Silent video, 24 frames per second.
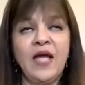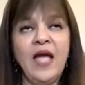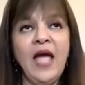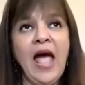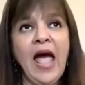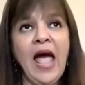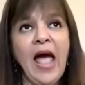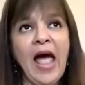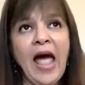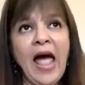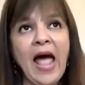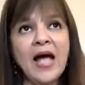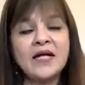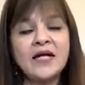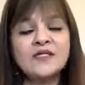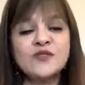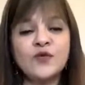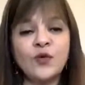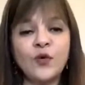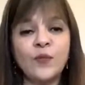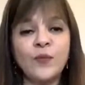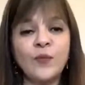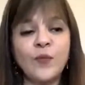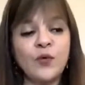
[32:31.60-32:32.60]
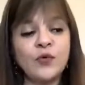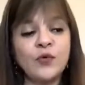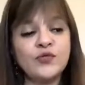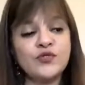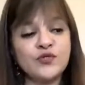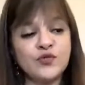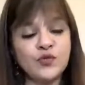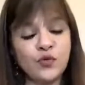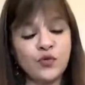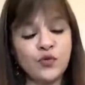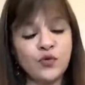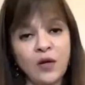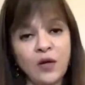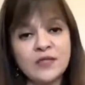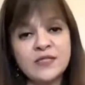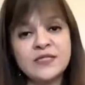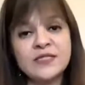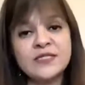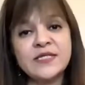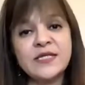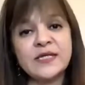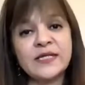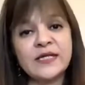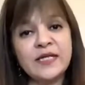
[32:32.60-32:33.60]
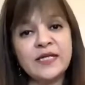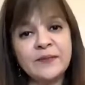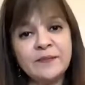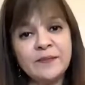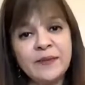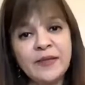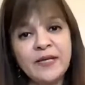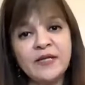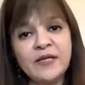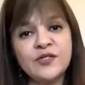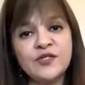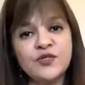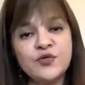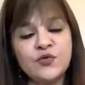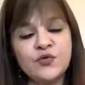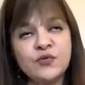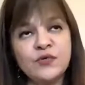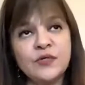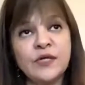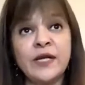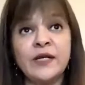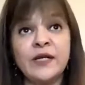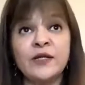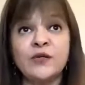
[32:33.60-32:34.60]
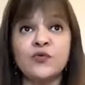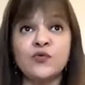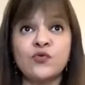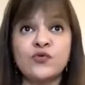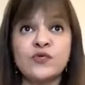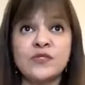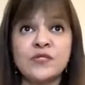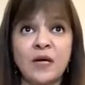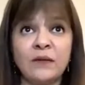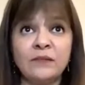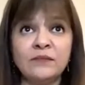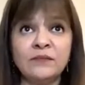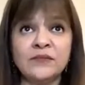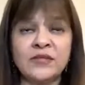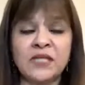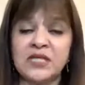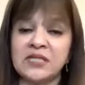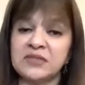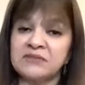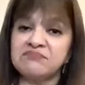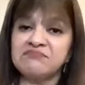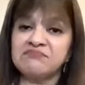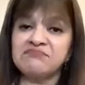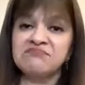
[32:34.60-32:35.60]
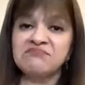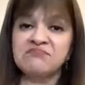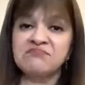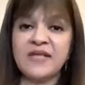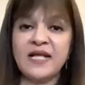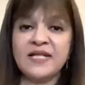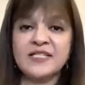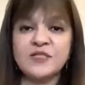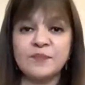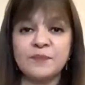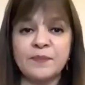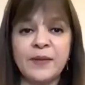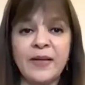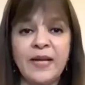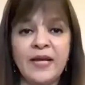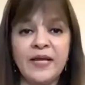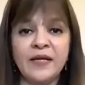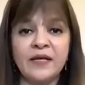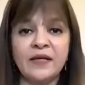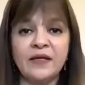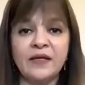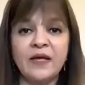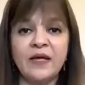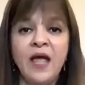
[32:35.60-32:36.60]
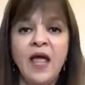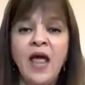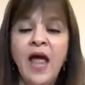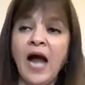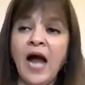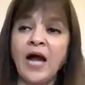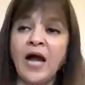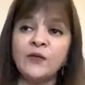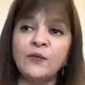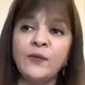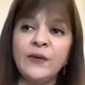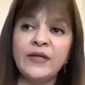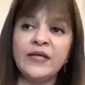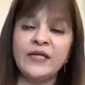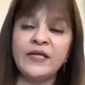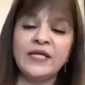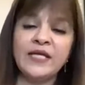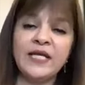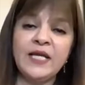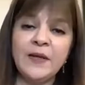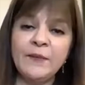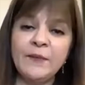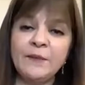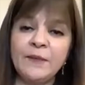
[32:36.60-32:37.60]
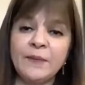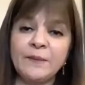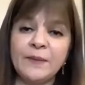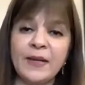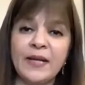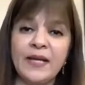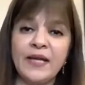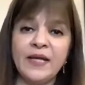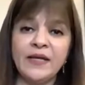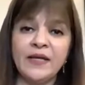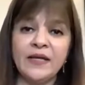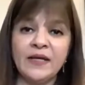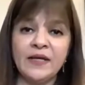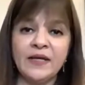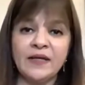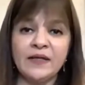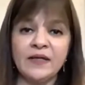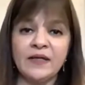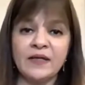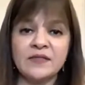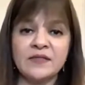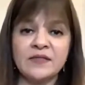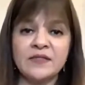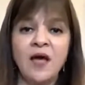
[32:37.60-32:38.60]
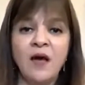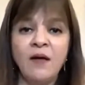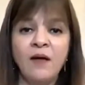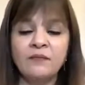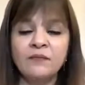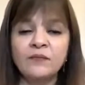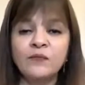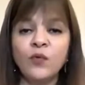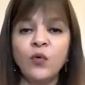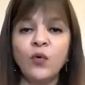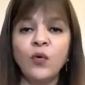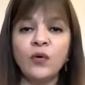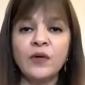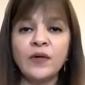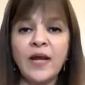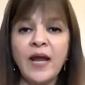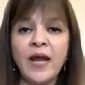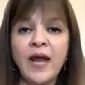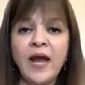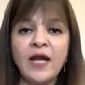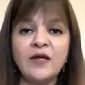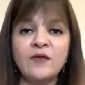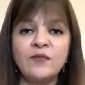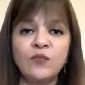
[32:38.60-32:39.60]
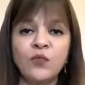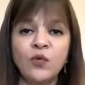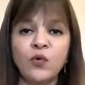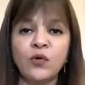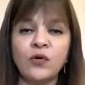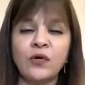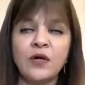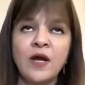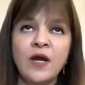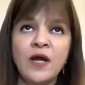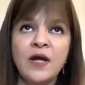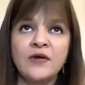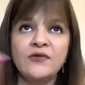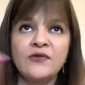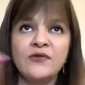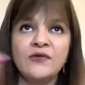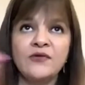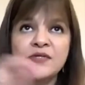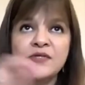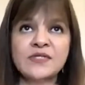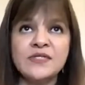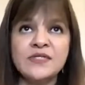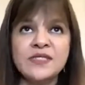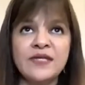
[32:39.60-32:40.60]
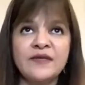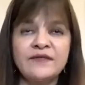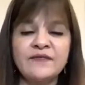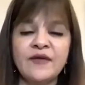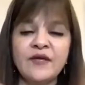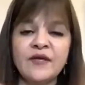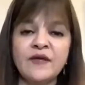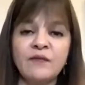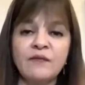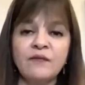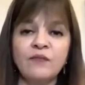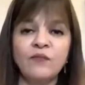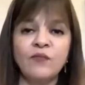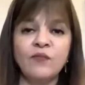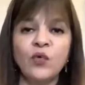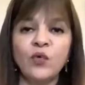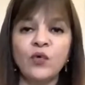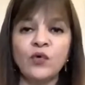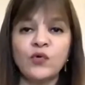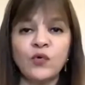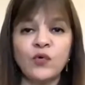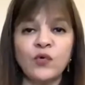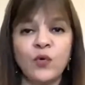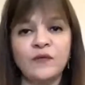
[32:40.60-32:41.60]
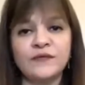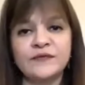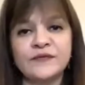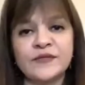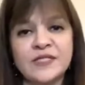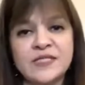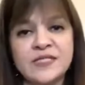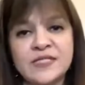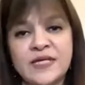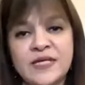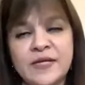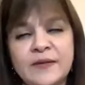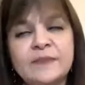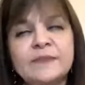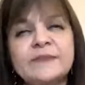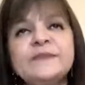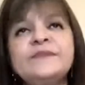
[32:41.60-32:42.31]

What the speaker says: as opposed to constantly being tuned into something that's playing, and we keep playing in it more and more, receiving more of the same.